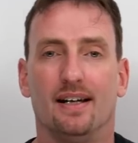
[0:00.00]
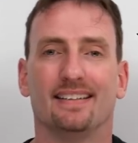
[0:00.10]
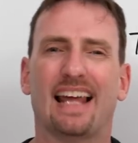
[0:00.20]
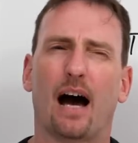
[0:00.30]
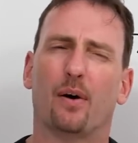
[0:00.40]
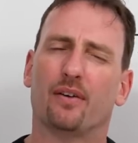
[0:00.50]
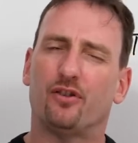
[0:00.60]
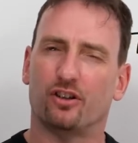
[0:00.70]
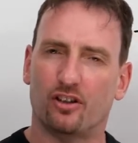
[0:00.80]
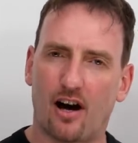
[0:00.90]
Now, if
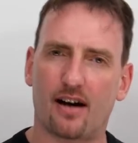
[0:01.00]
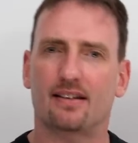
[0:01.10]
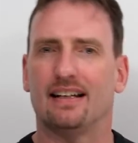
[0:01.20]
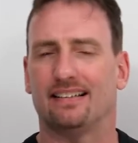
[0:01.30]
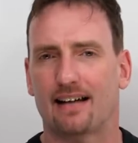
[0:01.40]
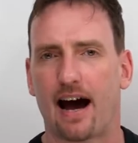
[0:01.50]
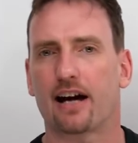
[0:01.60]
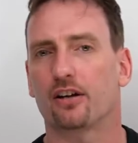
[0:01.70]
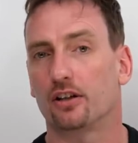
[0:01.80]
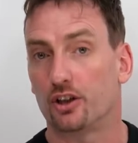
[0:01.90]
you're not
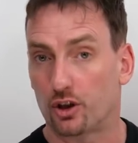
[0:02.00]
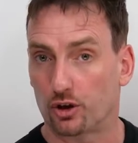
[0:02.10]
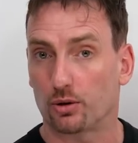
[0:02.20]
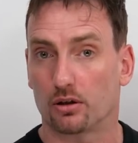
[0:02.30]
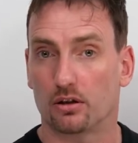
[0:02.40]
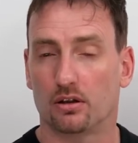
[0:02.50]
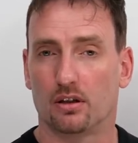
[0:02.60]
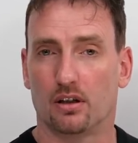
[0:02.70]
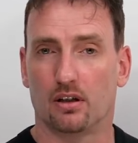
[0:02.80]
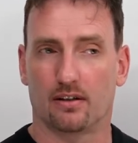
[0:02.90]
entirely sure
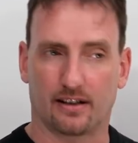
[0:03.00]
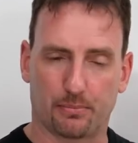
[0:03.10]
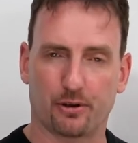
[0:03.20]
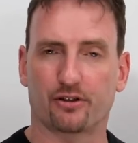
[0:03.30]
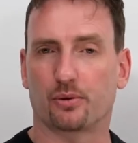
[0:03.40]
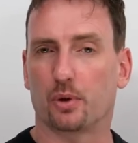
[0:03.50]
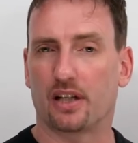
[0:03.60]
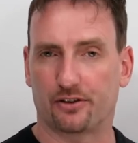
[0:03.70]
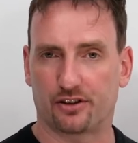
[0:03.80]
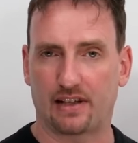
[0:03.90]
that the person will
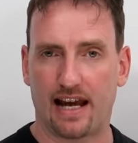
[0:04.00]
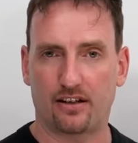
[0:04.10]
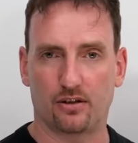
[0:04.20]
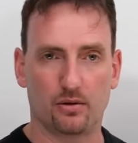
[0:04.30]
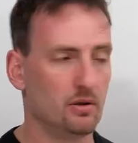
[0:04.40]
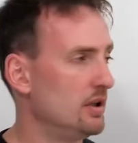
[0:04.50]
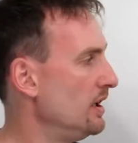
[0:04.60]
understand you,